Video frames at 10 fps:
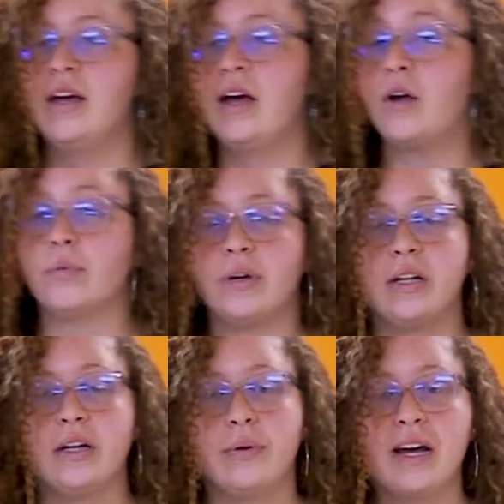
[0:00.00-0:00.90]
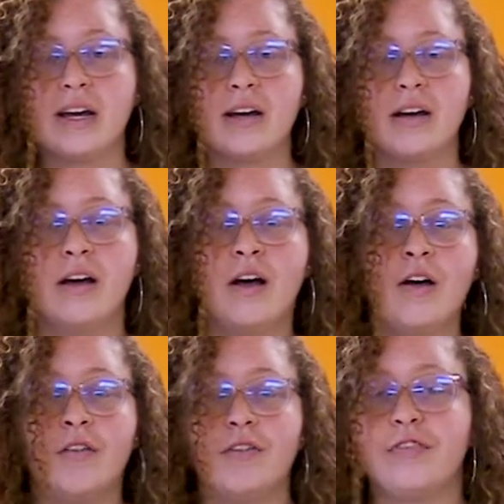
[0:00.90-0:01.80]
And really quick,
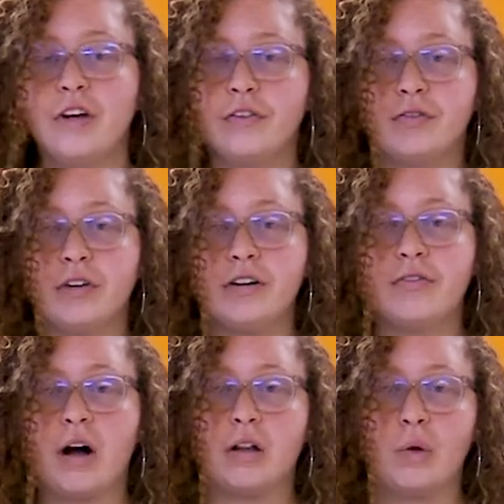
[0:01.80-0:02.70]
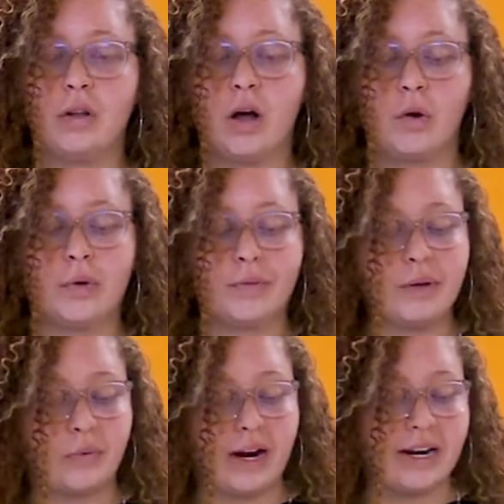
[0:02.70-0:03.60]
feel free to follow along with me
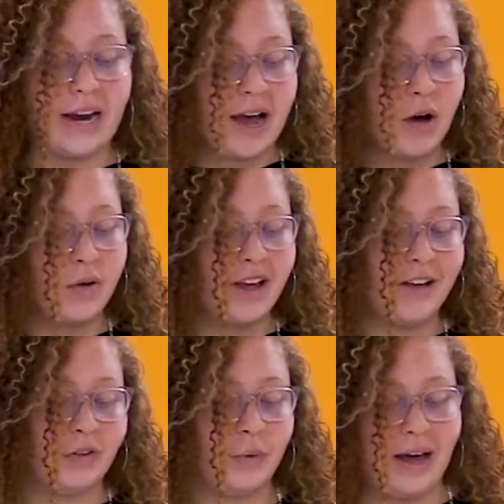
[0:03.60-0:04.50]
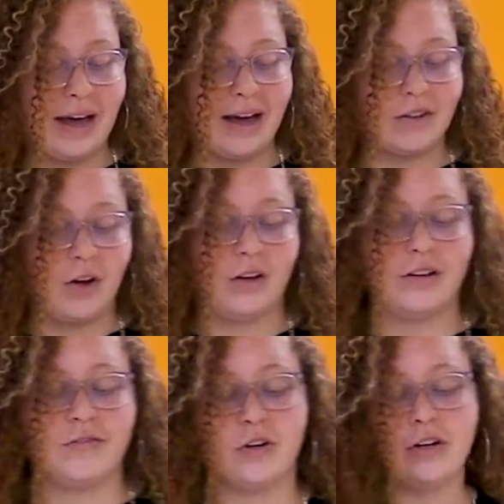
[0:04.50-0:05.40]
right now if you have all
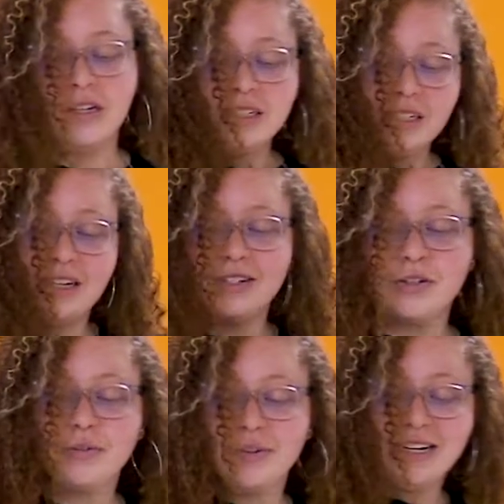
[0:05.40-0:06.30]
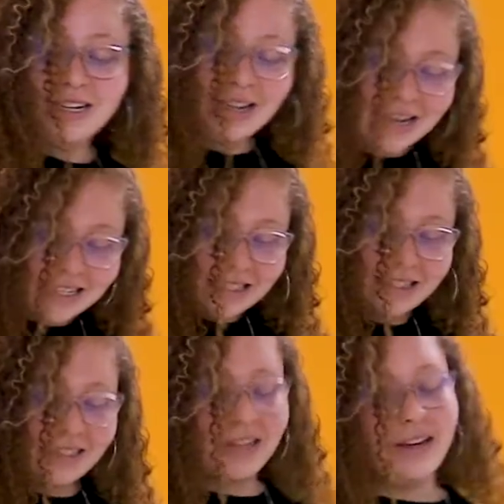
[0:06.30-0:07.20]
of your
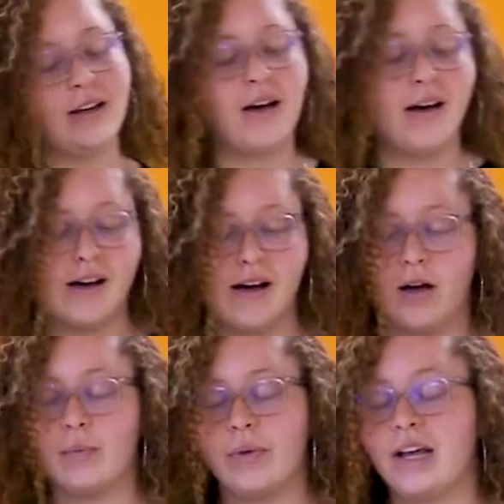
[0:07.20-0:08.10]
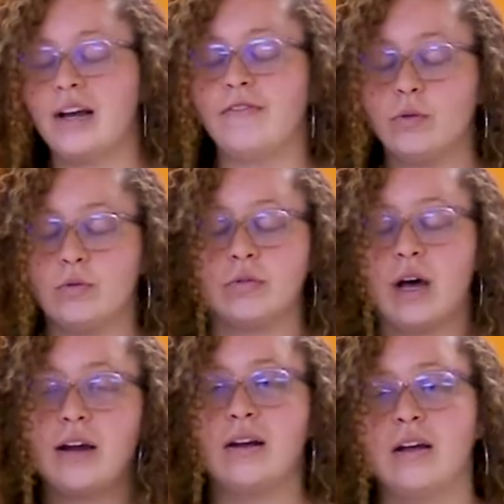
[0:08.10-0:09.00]
ingredients. And if you do
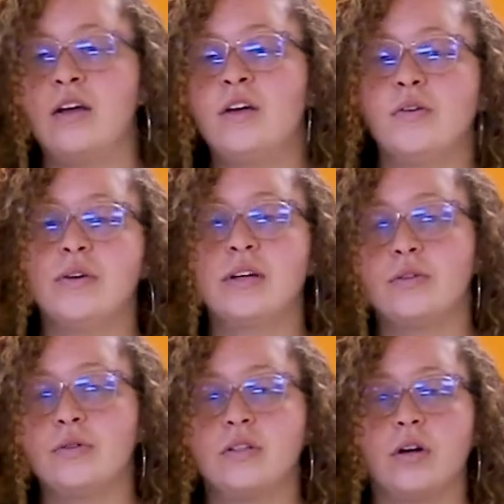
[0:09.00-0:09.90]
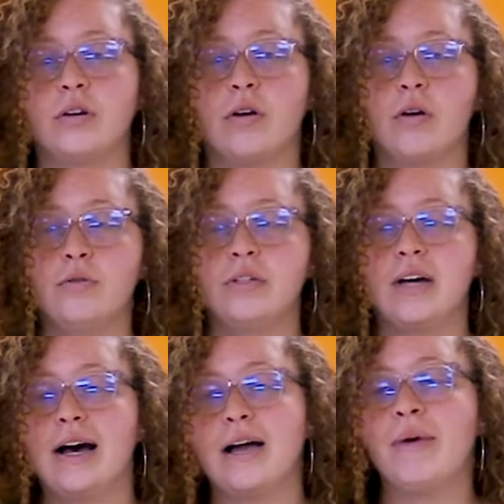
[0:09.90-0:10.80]
not, you can do this on your own
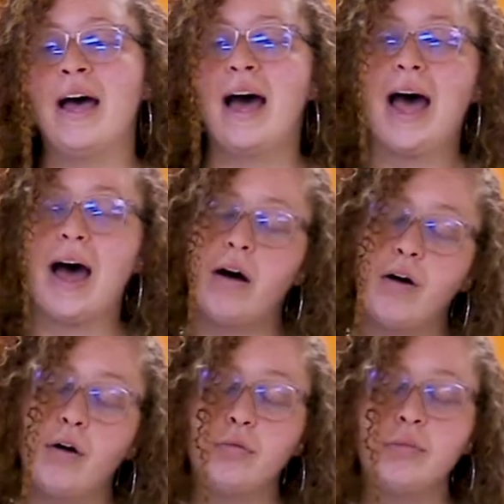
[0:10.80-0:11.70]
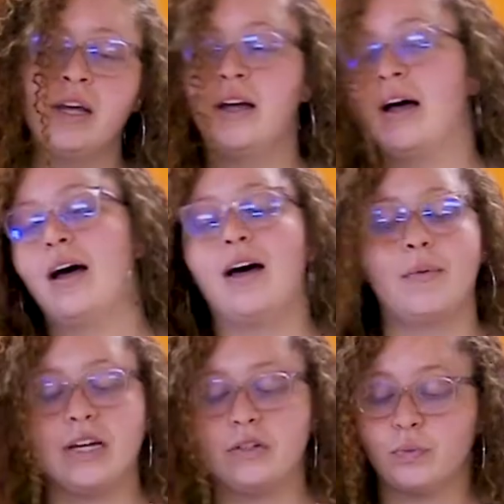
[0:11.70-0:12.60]
time at home.
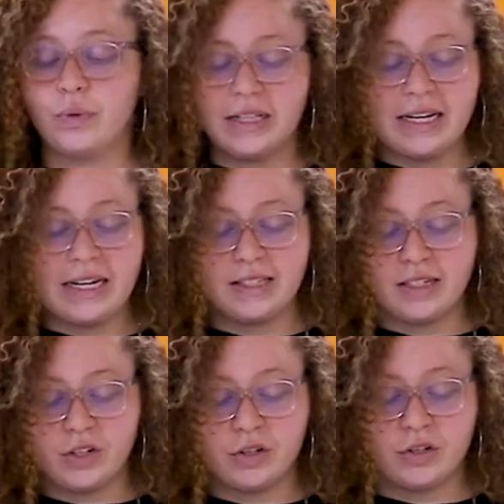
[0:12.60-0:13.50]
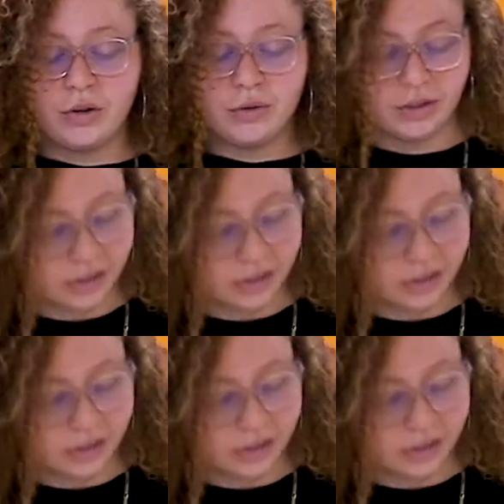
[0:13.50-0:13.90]
It's really easy to do.